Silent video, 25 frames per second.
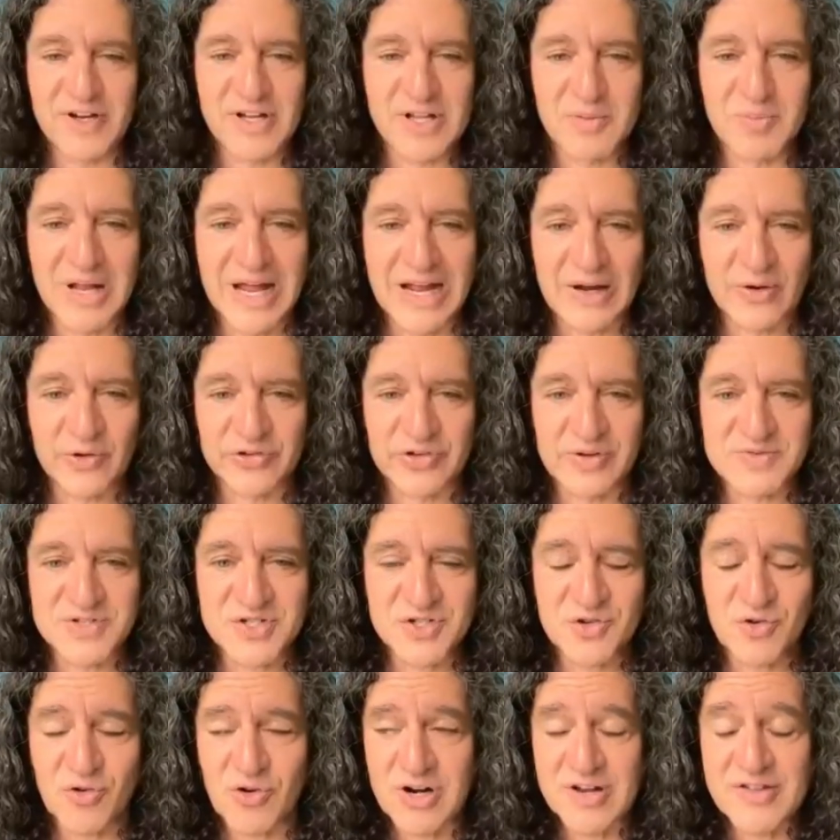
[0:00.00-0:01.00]
in the blank with some
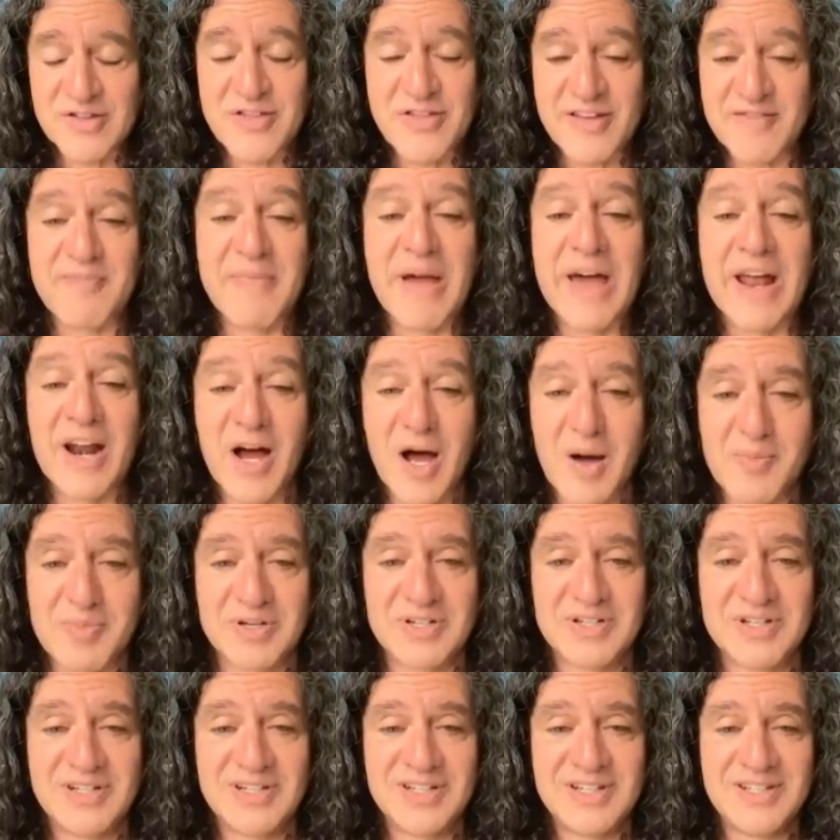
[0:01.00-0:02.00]
story that they've made up.
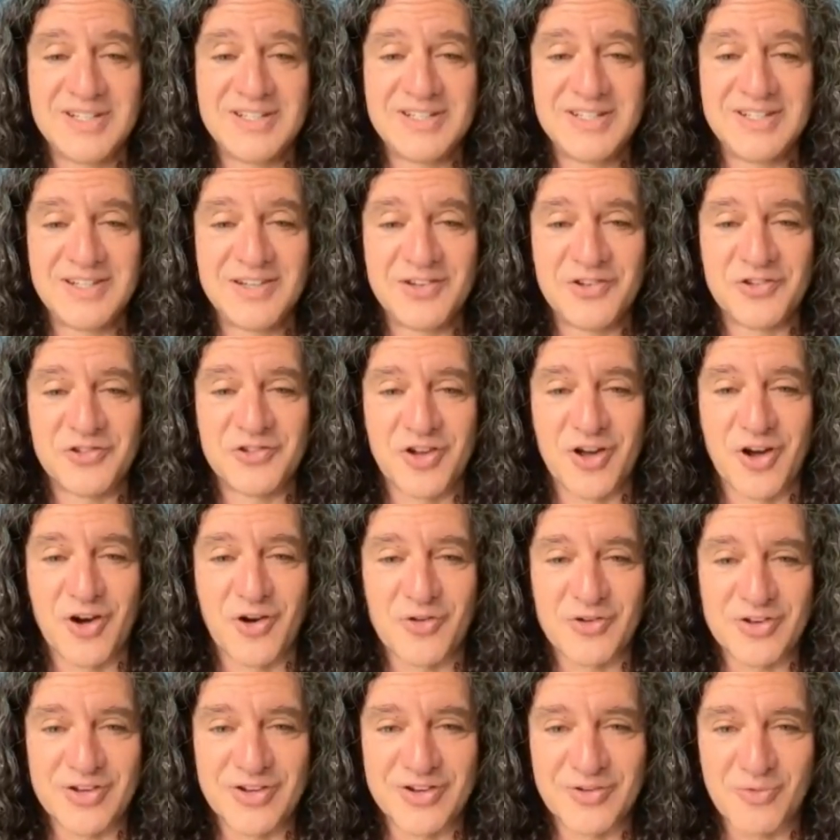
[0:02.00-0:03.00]
So
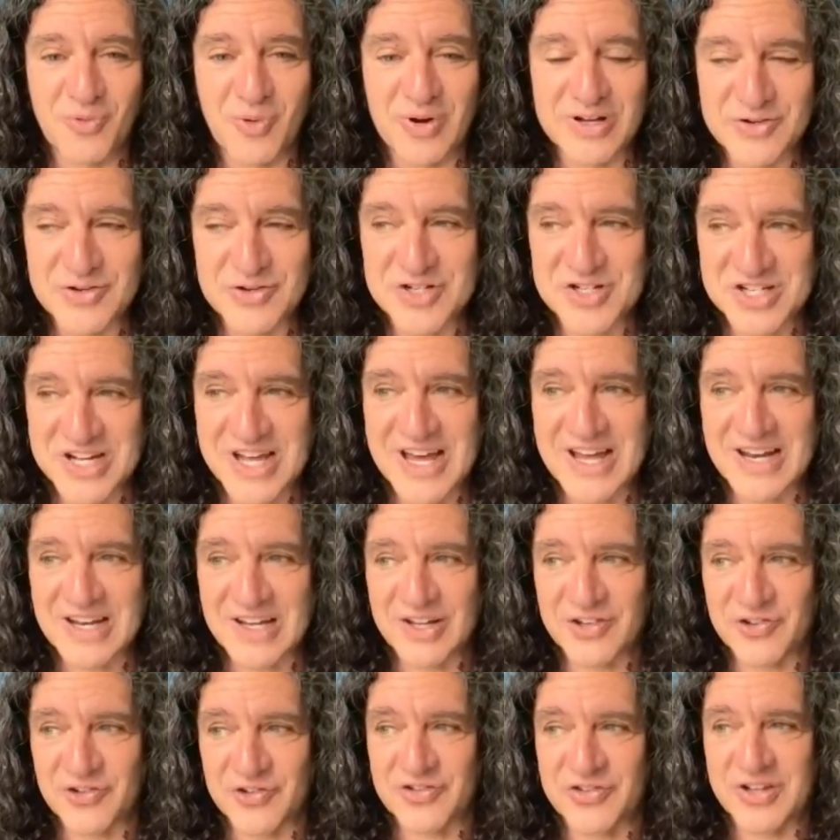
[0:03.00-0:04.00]
what you just said
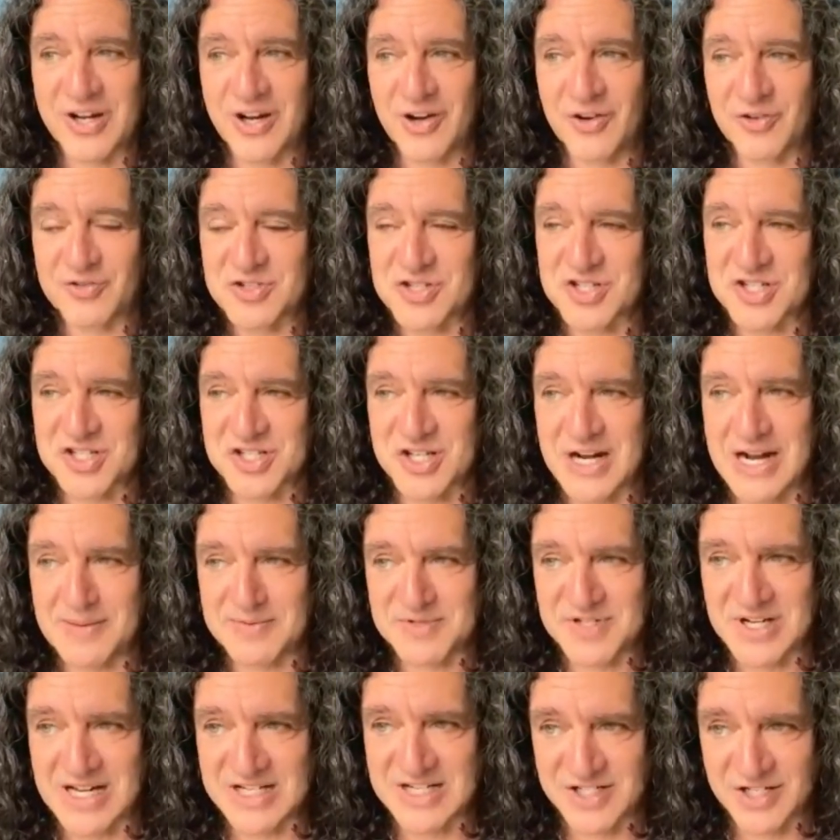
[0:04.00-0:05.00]
is, you know, just
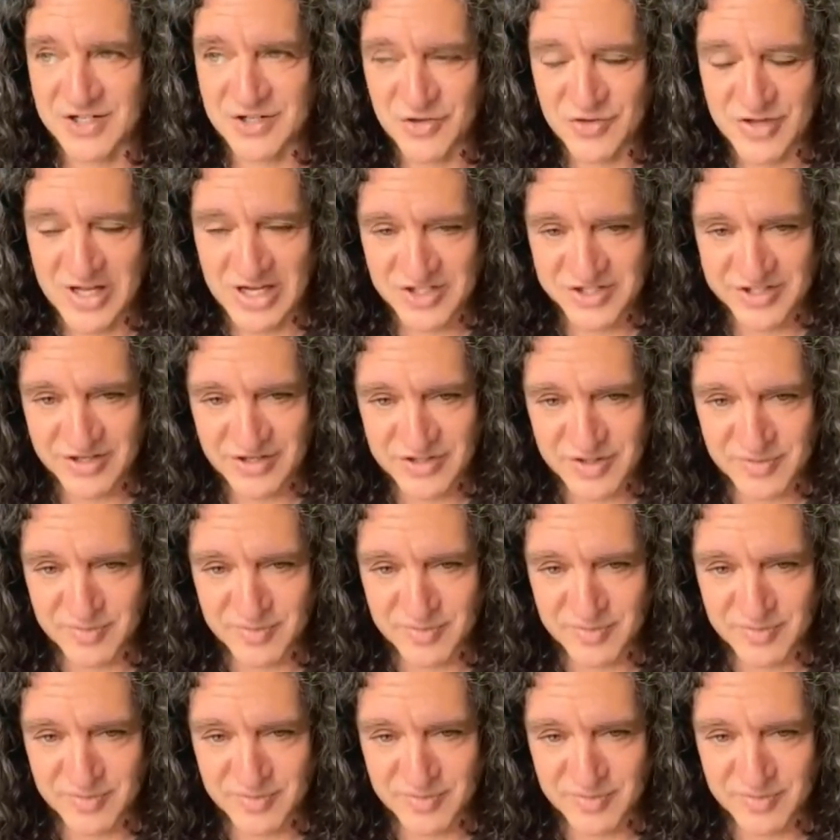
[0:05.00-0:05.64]
synopsizing 2,000 years